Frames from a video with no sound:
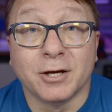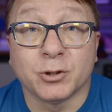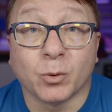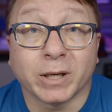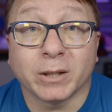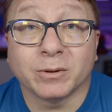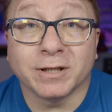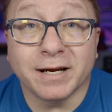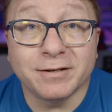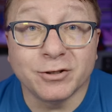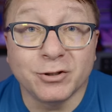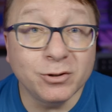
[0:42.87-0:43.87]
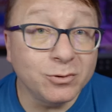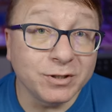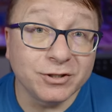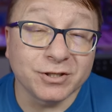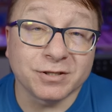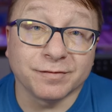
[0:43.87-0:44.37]
So what I would like to do
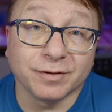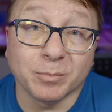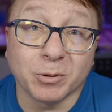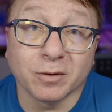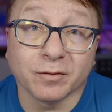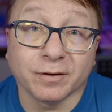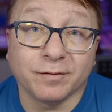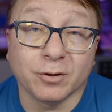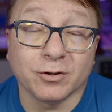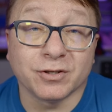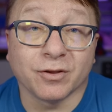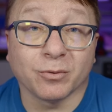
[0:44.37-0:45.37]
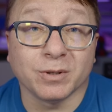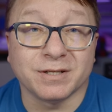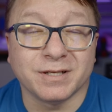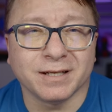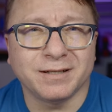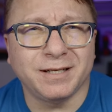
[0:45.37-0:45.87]
is just flip over to Fusion
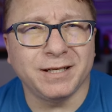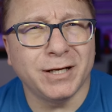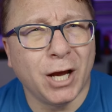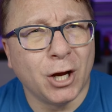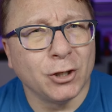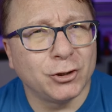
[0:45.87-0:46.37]
360,